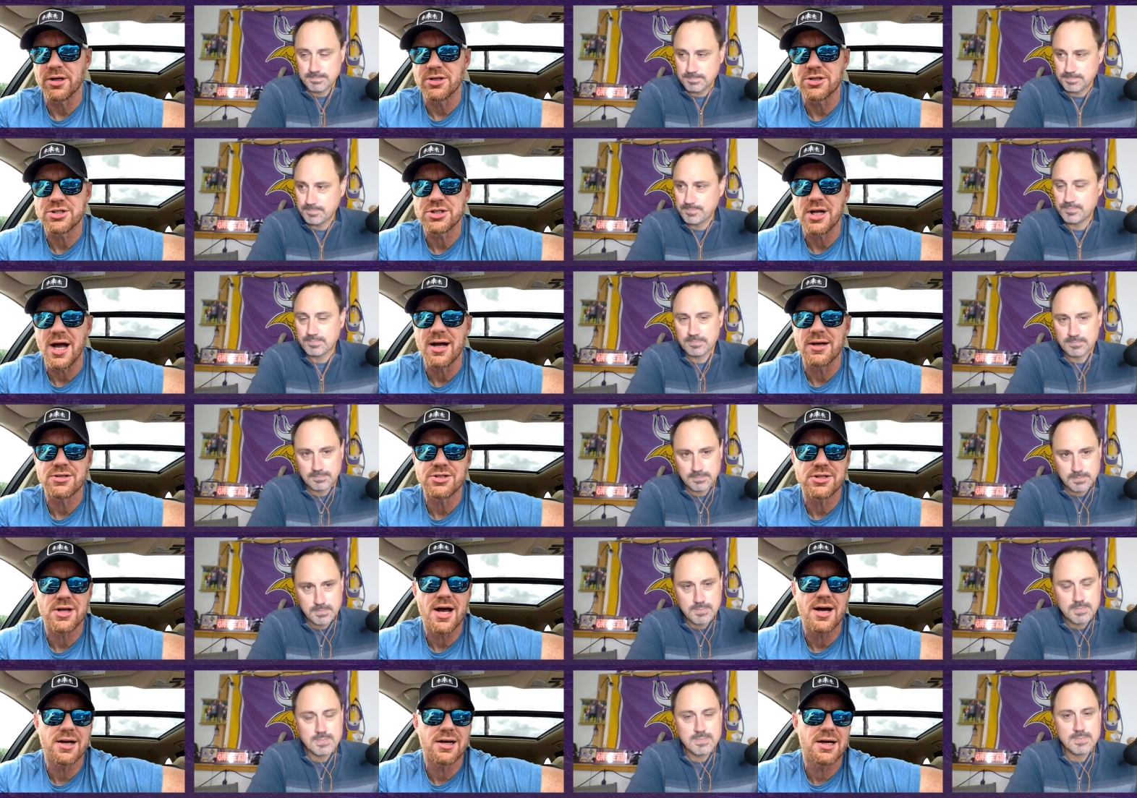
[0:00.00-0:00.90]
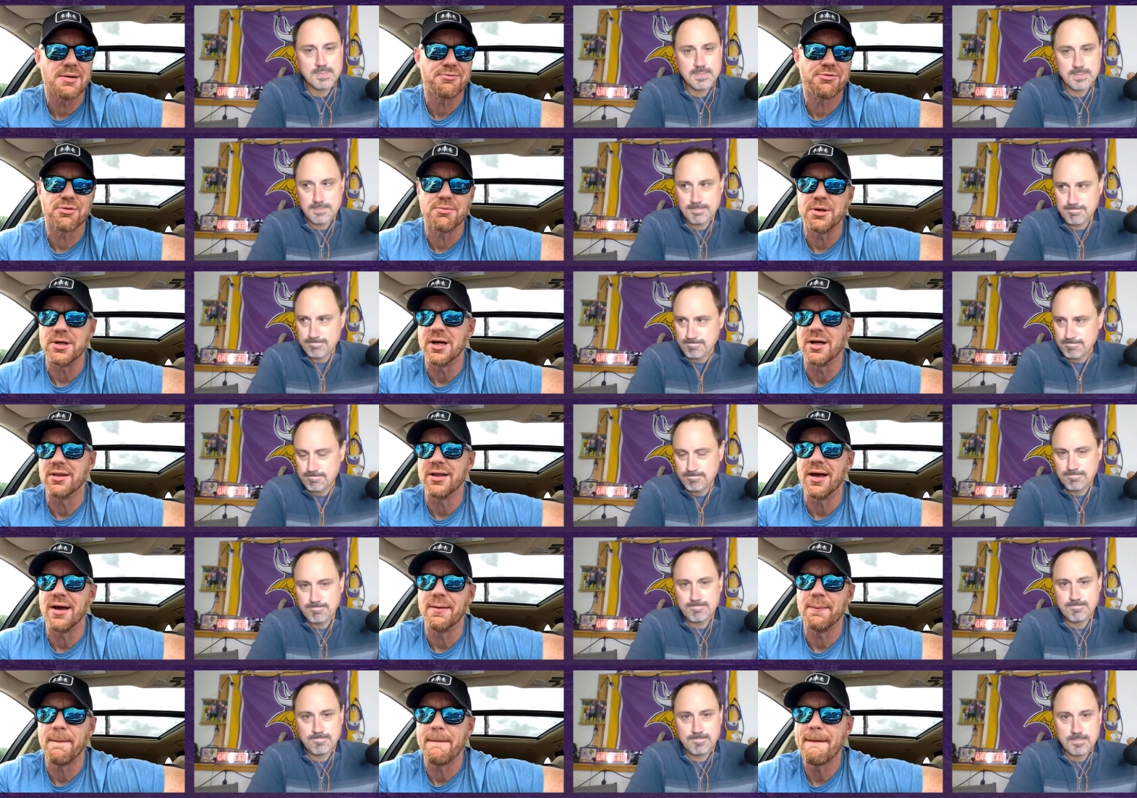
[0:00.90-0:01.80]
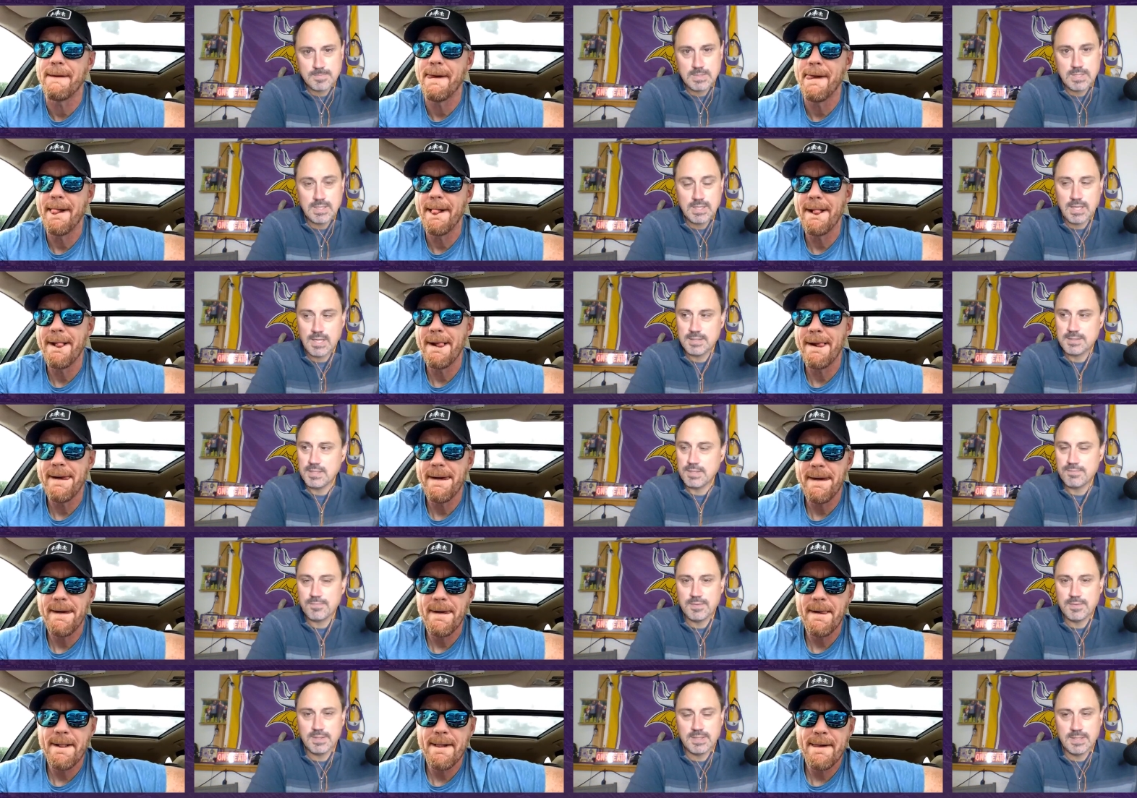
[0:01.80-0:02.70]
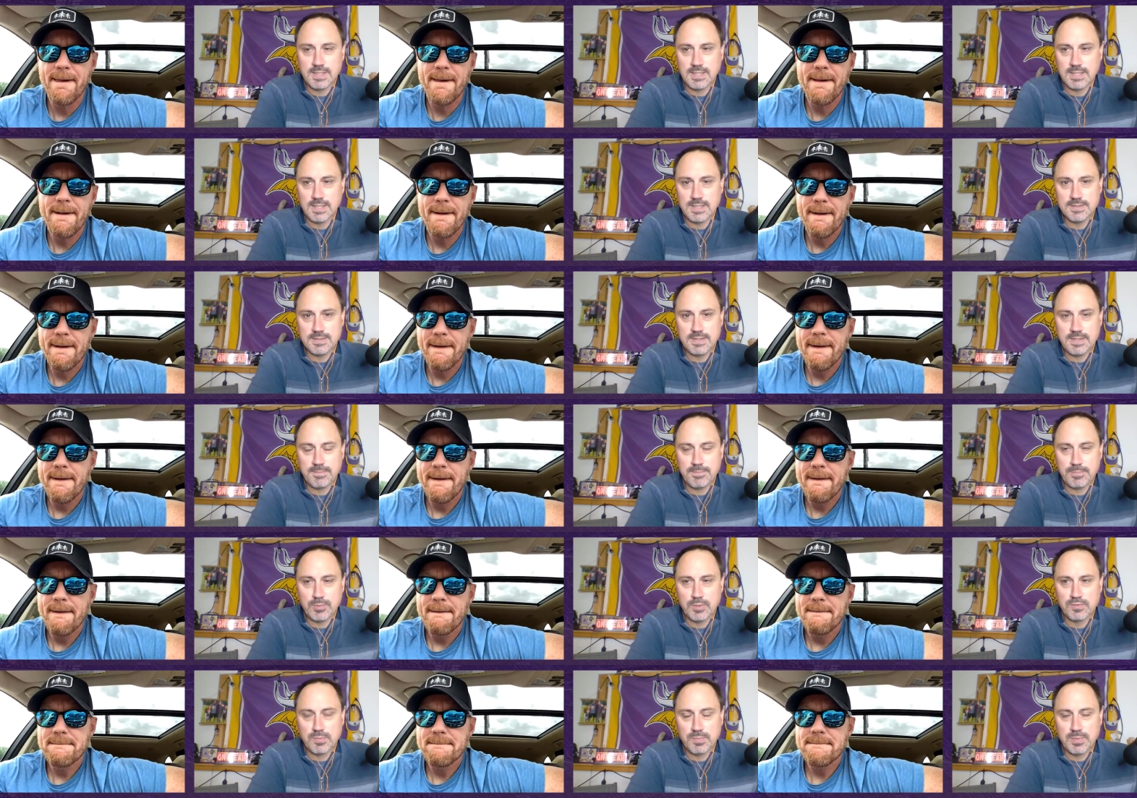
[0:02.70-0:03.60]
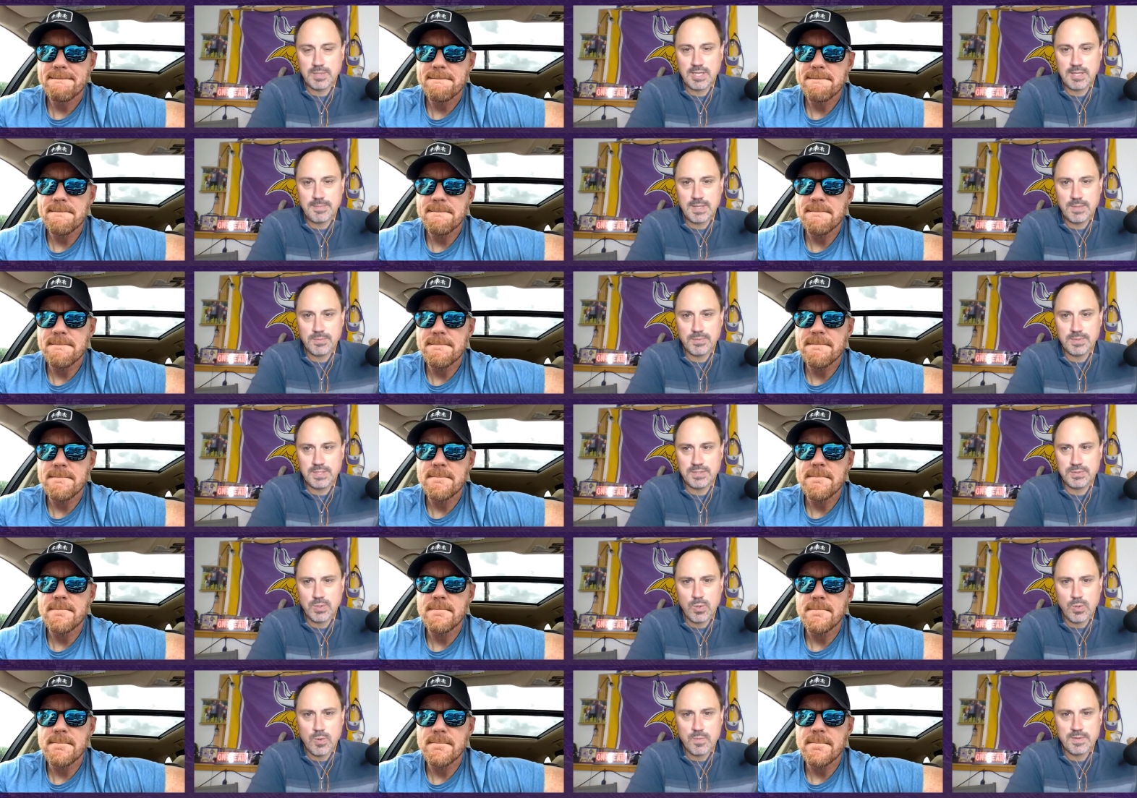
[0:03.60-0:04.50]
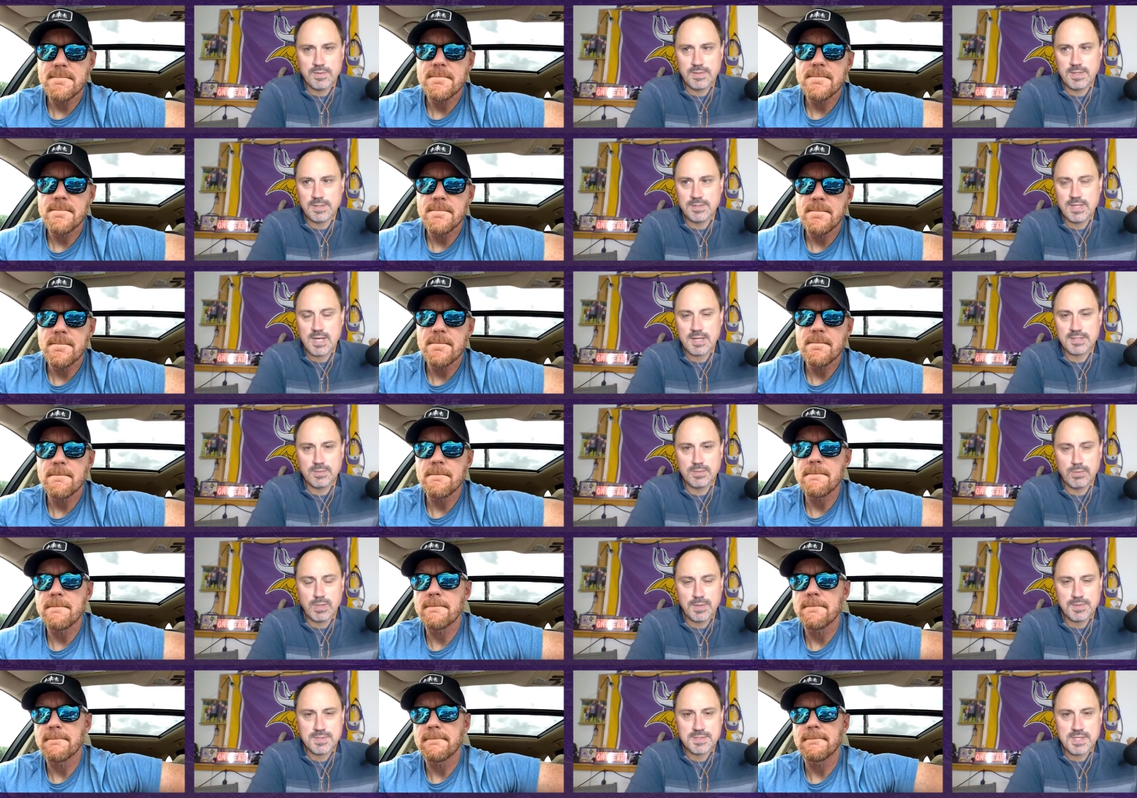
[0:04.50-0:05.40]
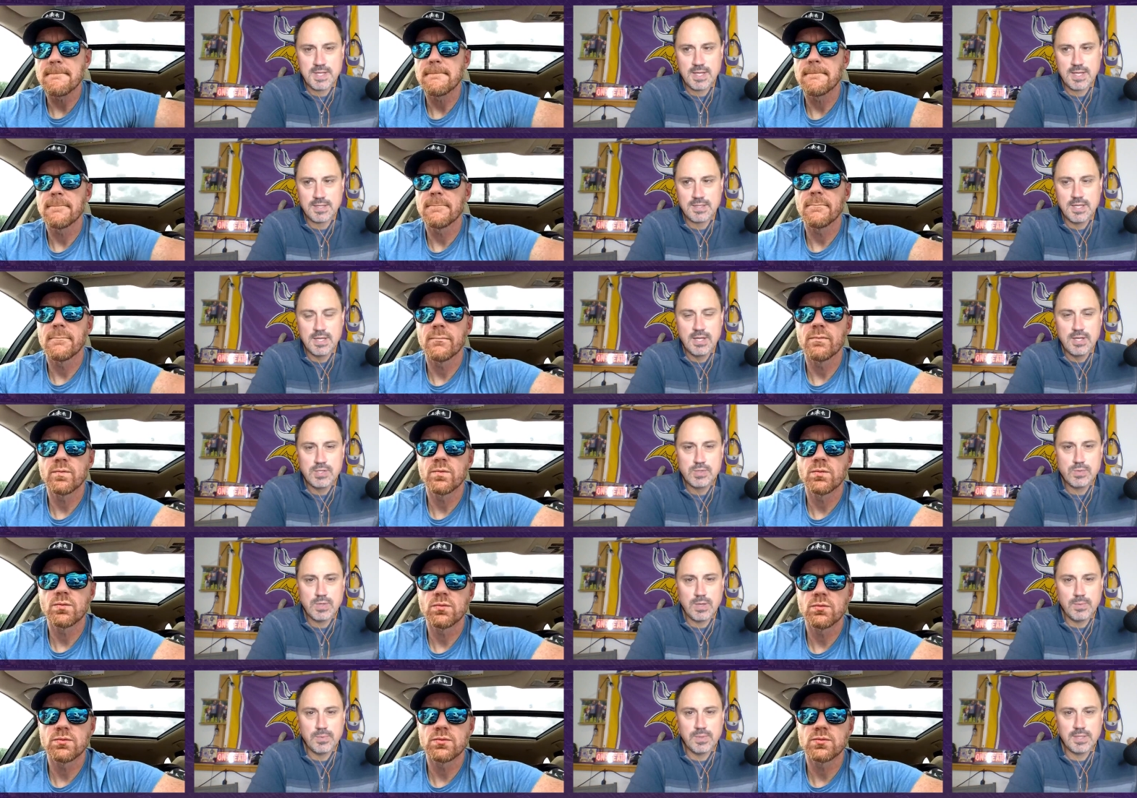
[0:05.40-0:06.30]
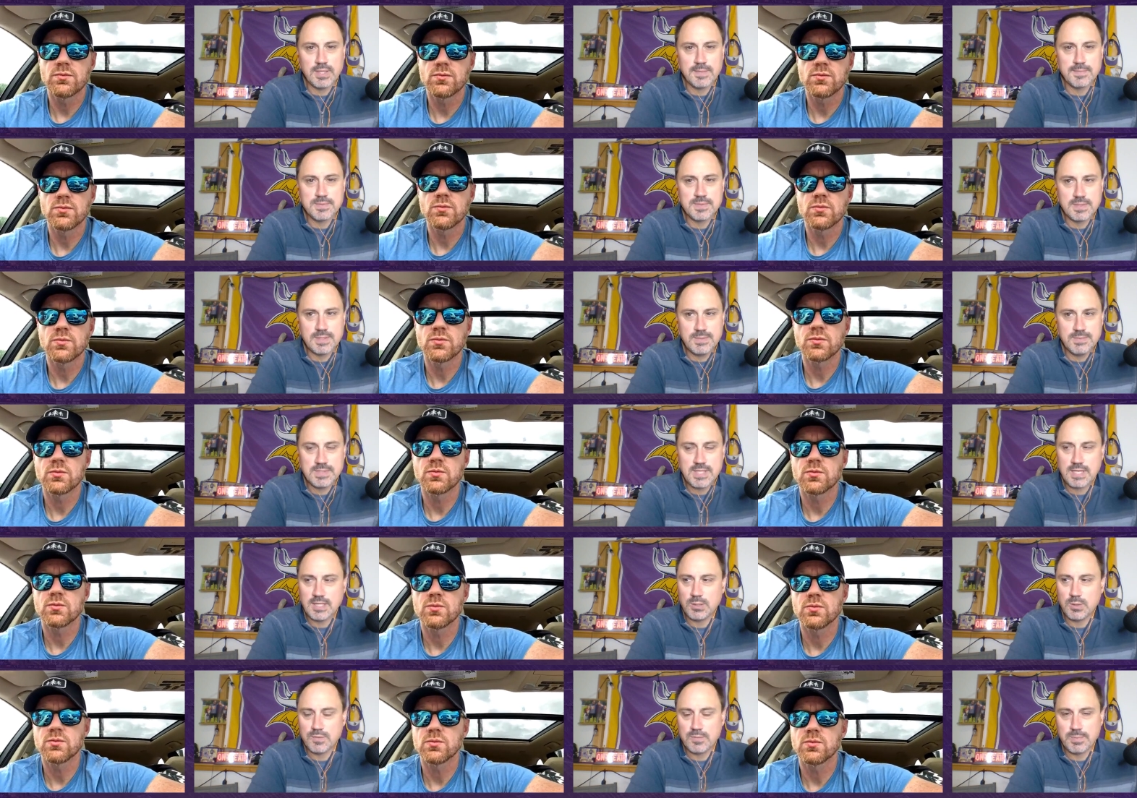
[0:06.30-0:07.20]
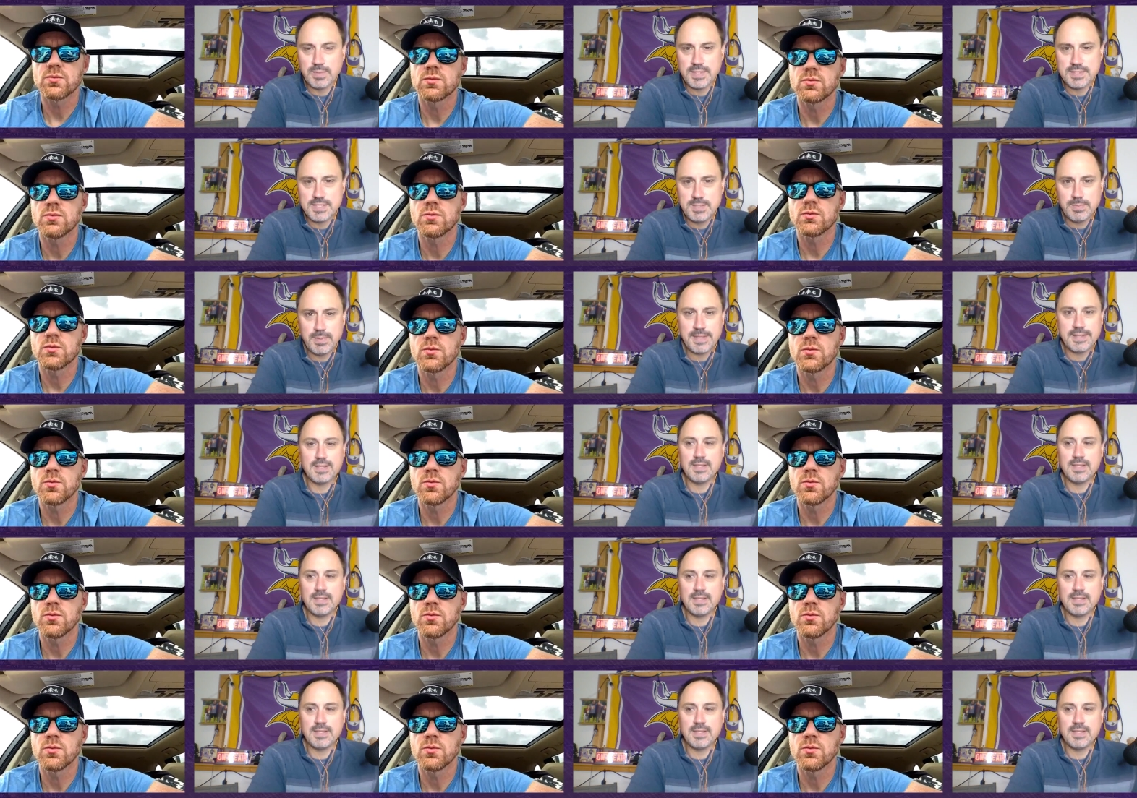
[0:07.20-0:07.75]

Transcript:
Speaker 1: good. Stock stock up for me on that.
Speaker 2: Yeah, definitely. Uh, that beautiful play he made when he dove and, and knocked away with his hand. Juwan Williams, he was kind of all over the place. He played a